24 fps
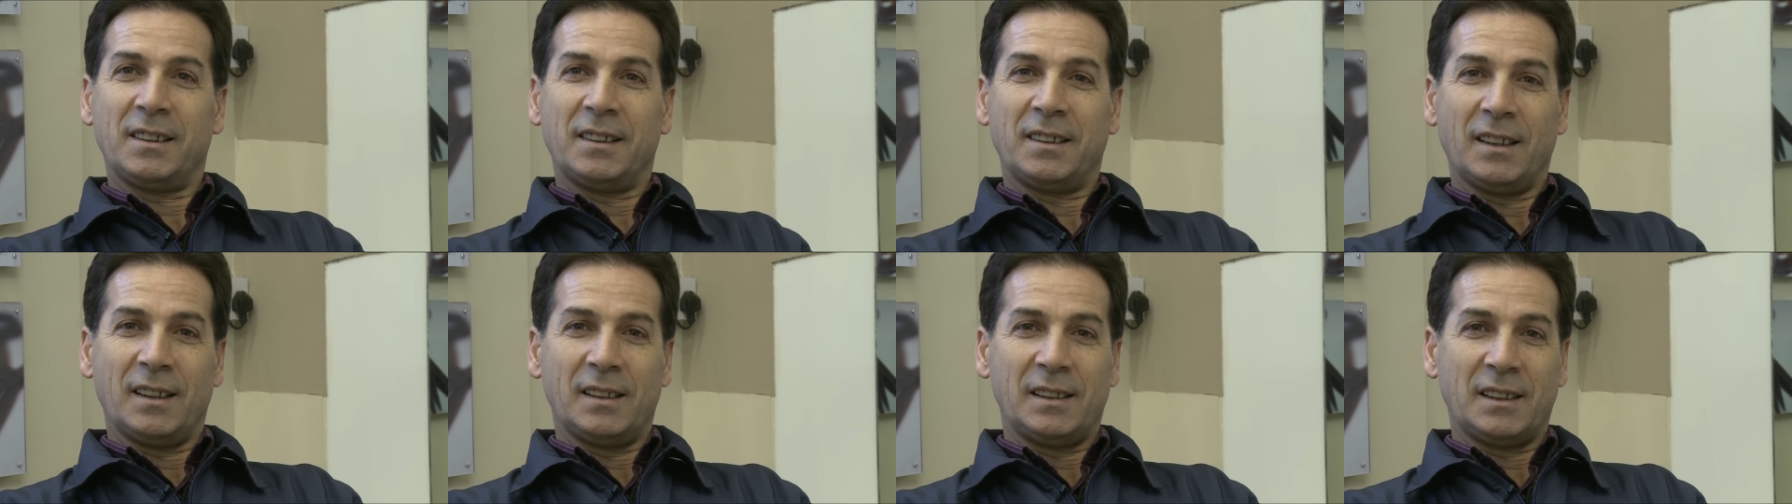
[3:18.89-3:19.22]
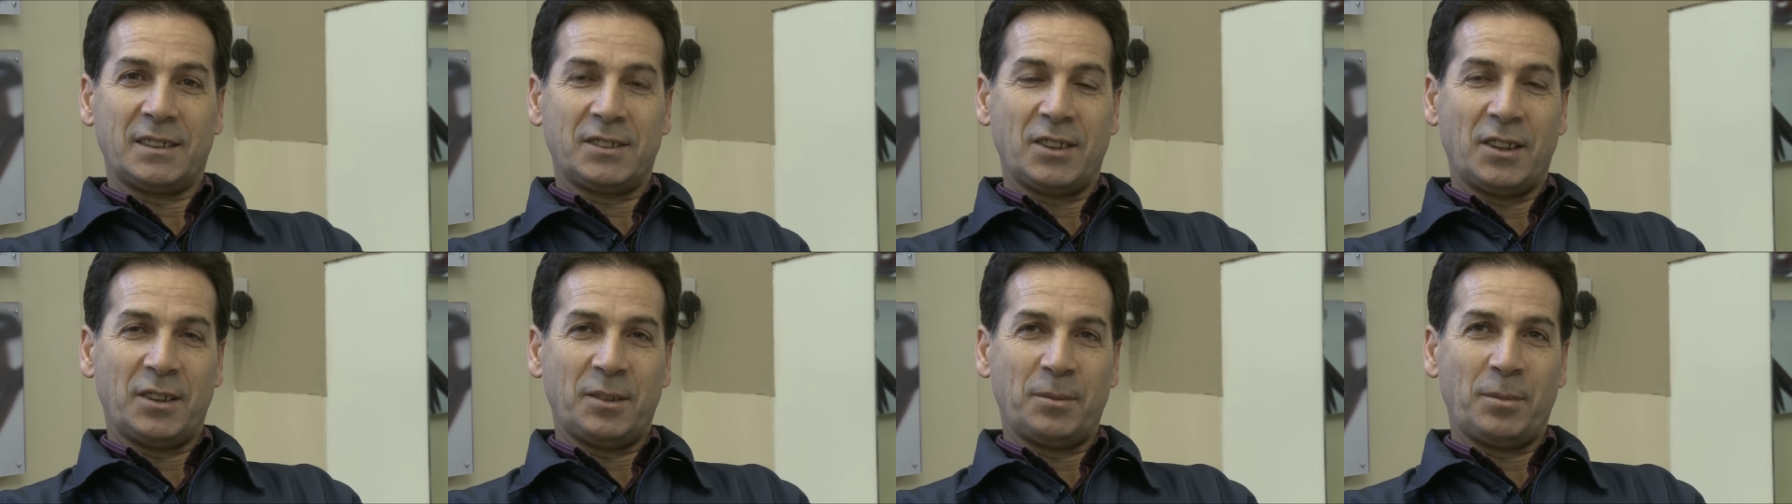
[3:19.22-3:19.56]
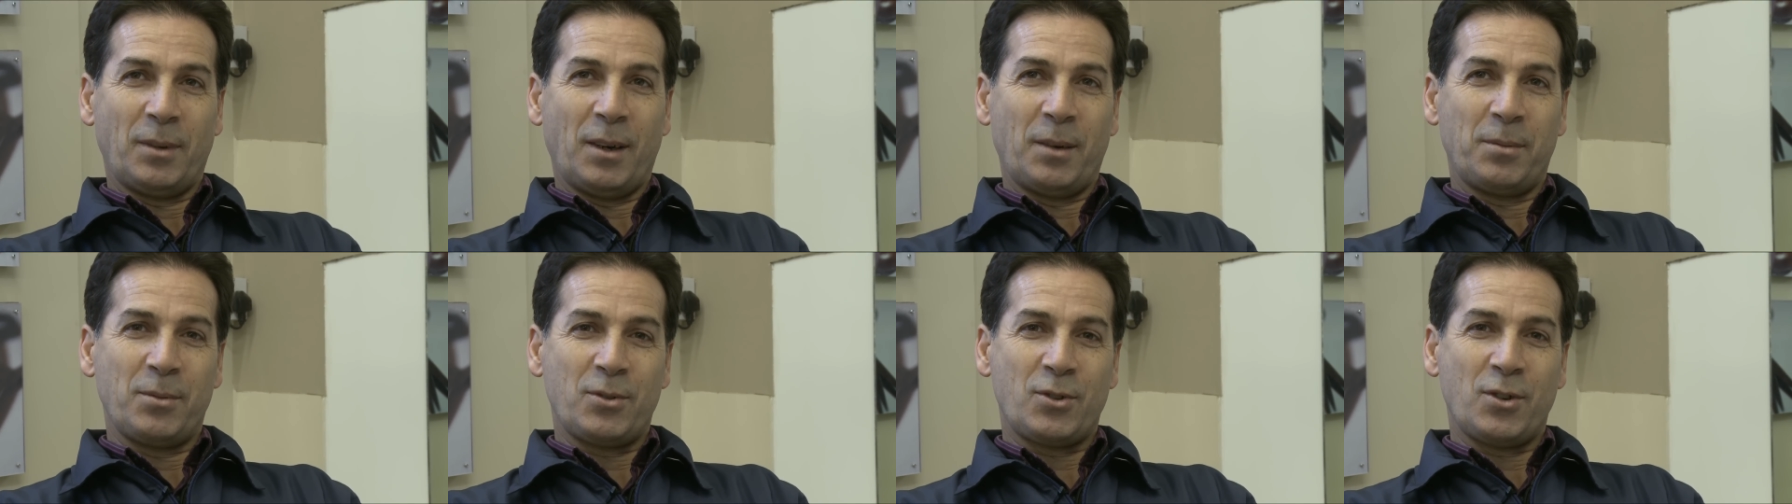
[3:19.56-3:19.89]
at the Alexander
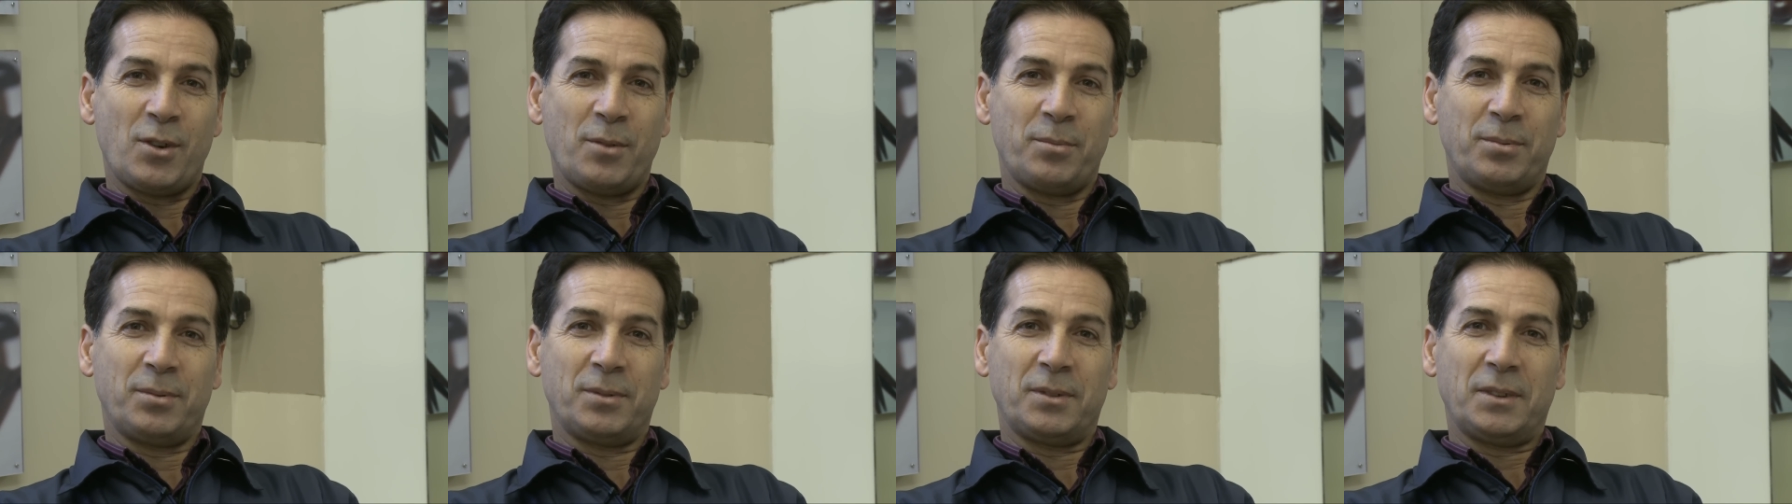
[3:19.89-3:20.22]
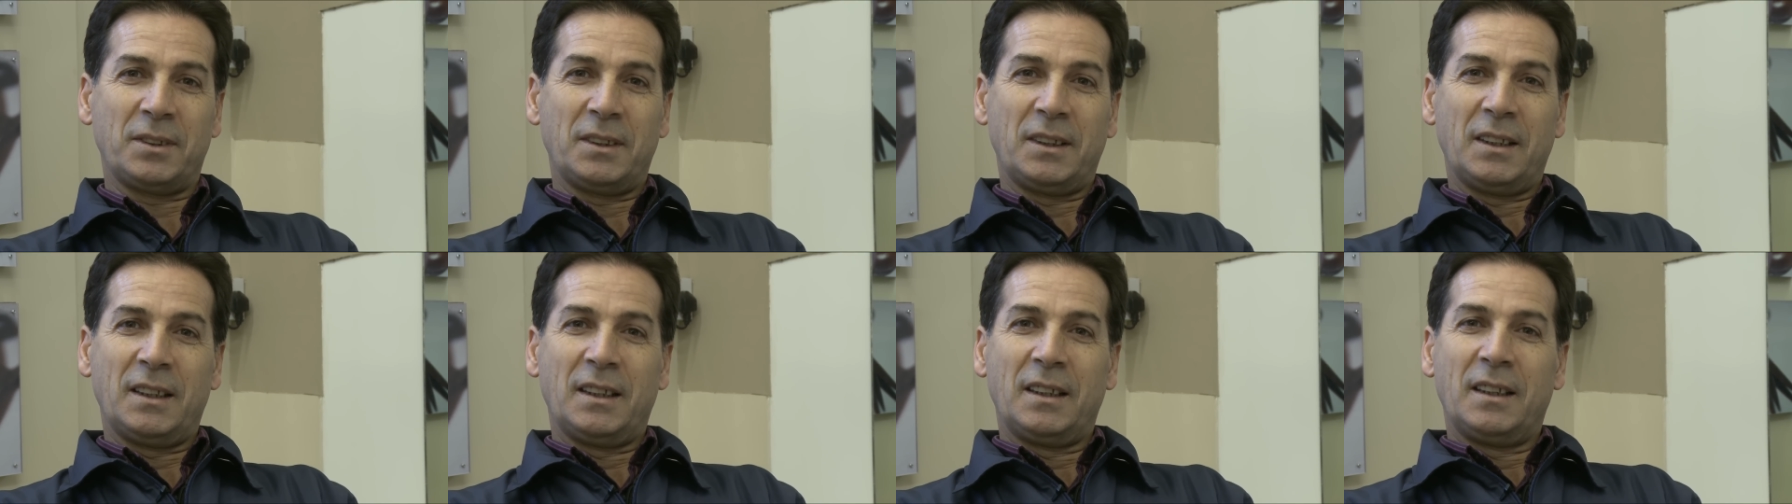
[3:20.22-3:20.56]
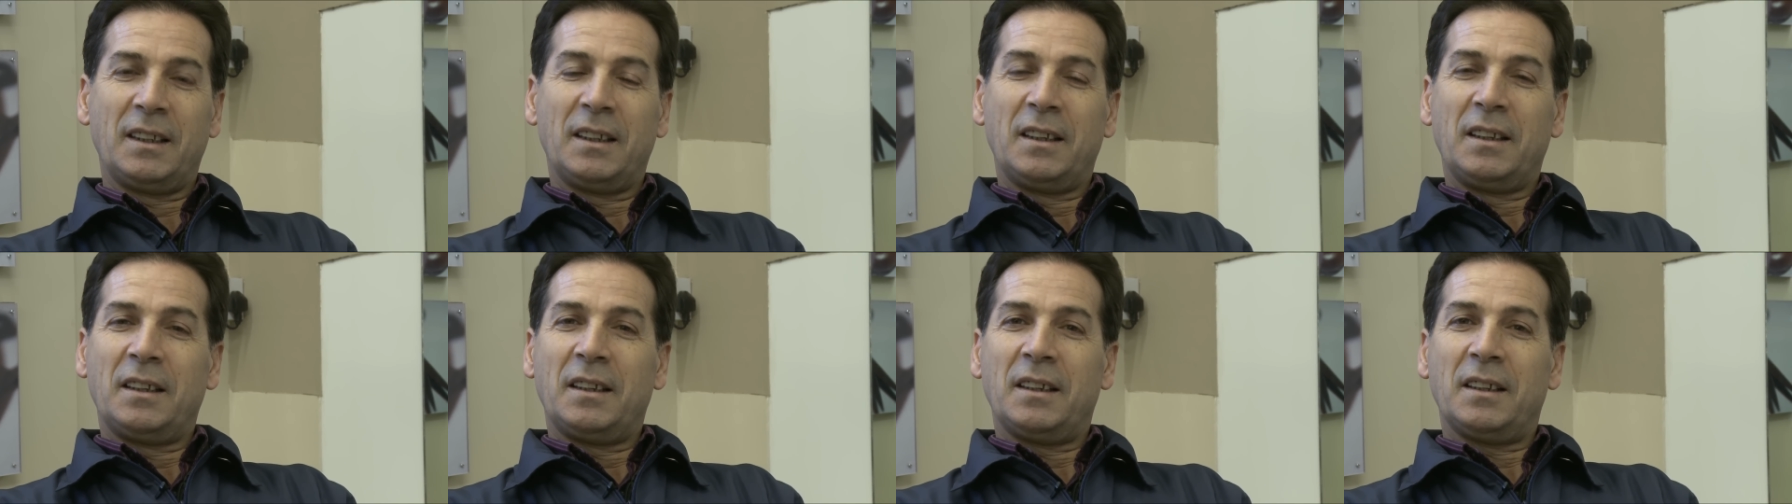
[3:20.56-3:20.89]
Barber Shop
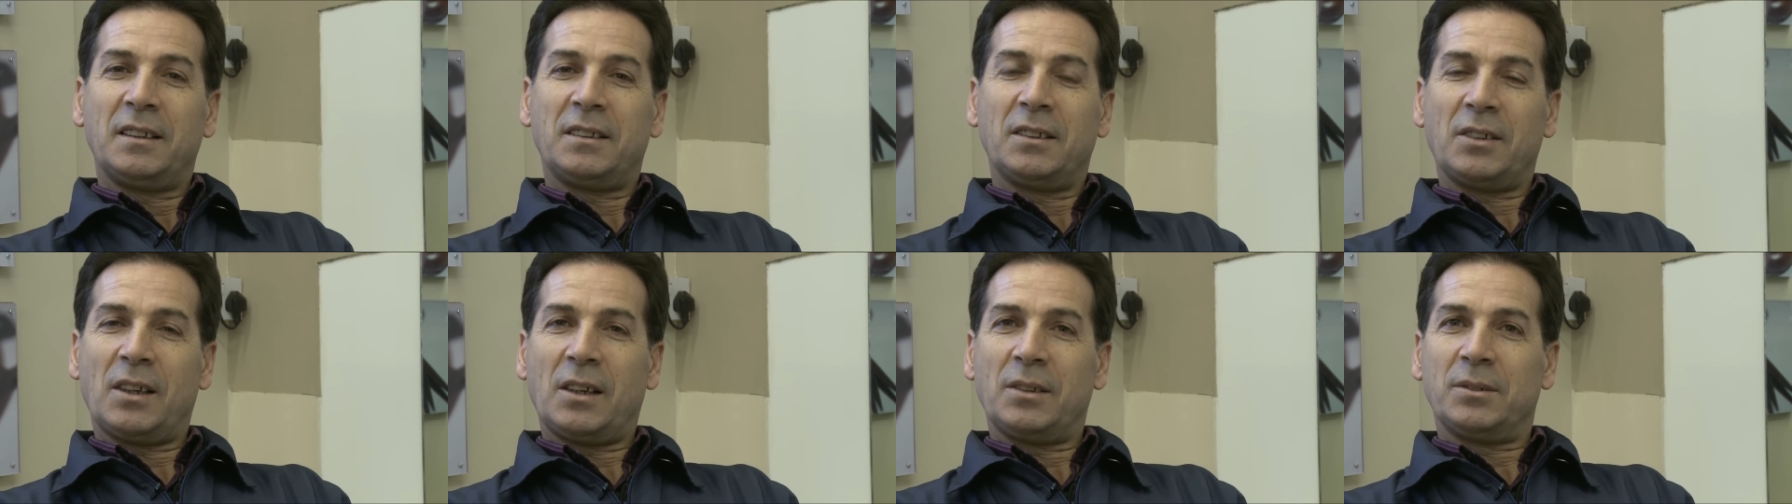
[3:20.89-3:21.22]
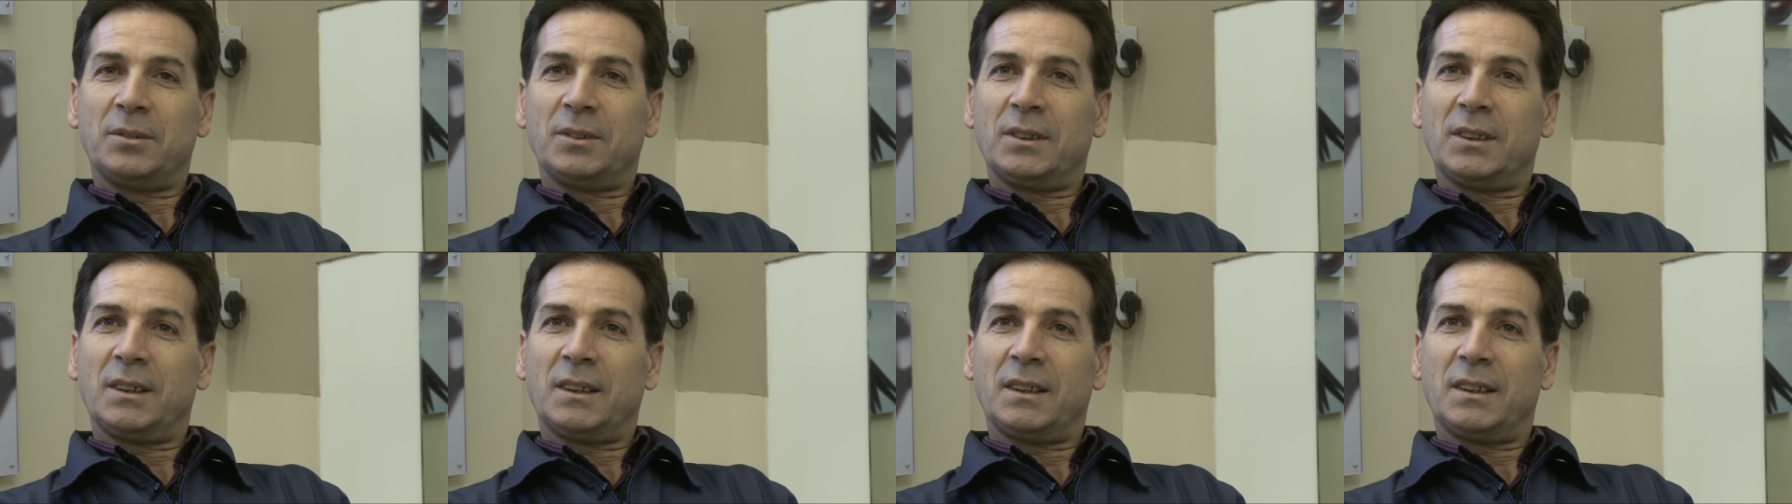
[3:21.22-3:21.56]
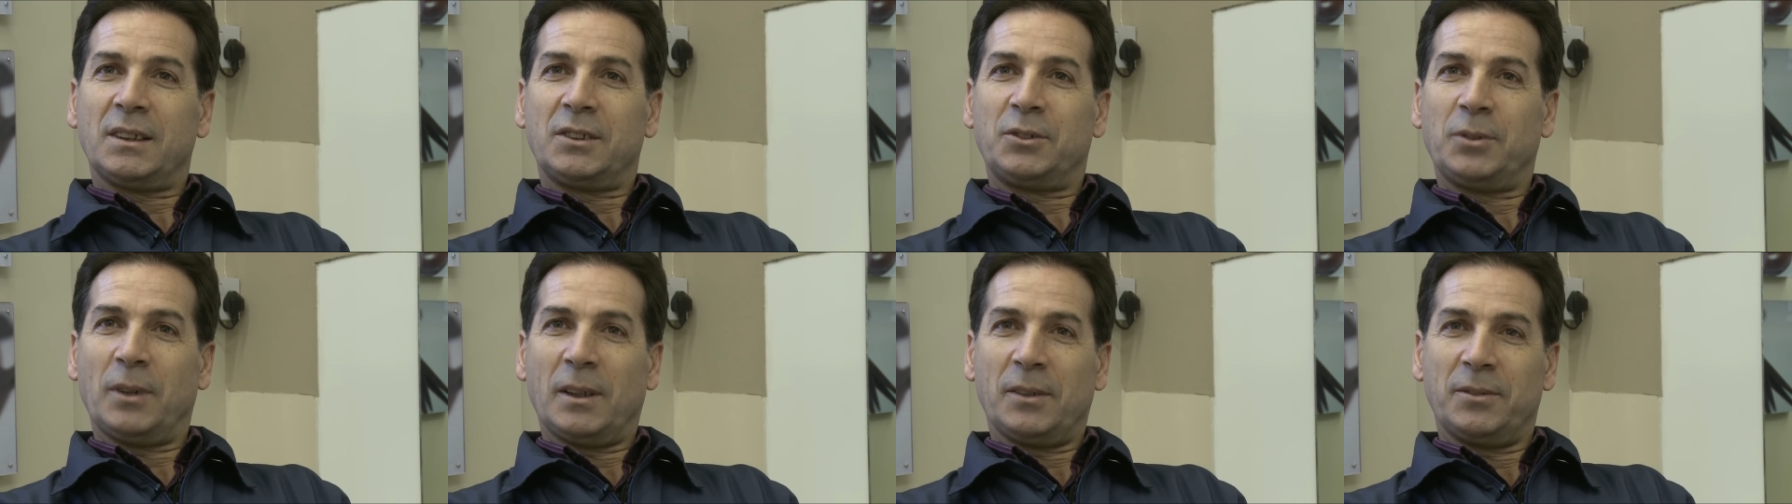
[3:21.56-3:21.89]
around
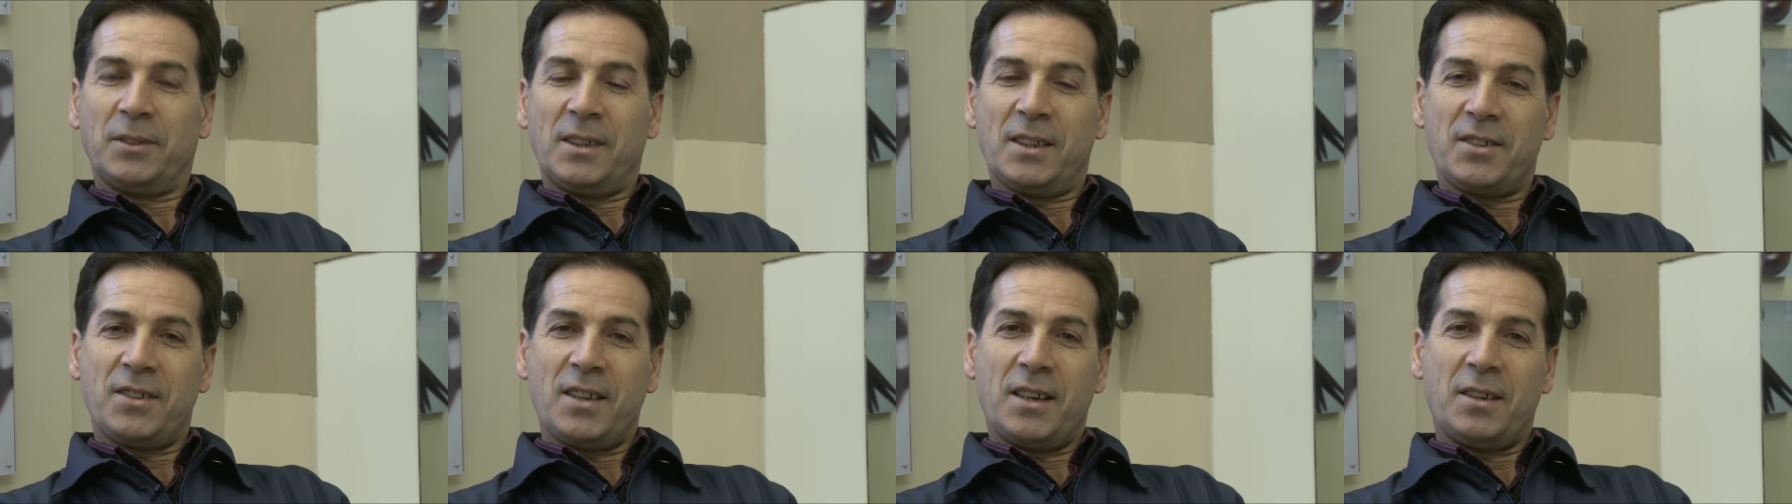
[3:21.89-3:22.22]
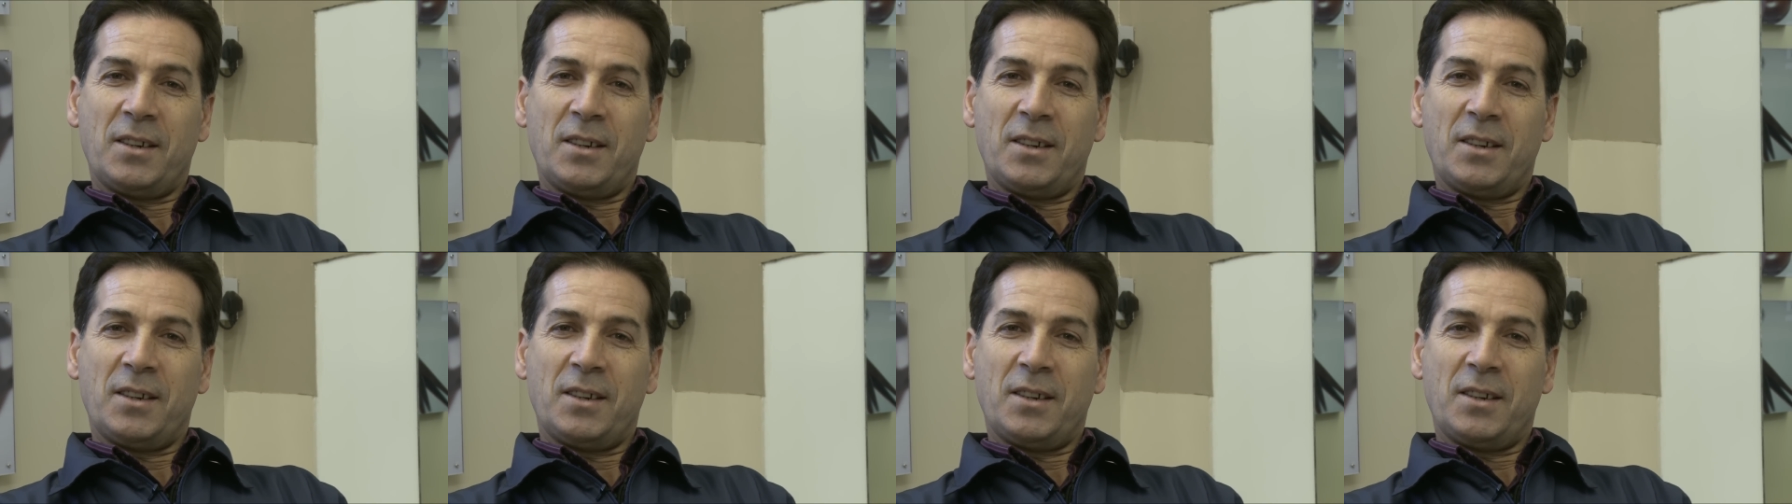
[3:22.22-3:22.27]
uh, 12 years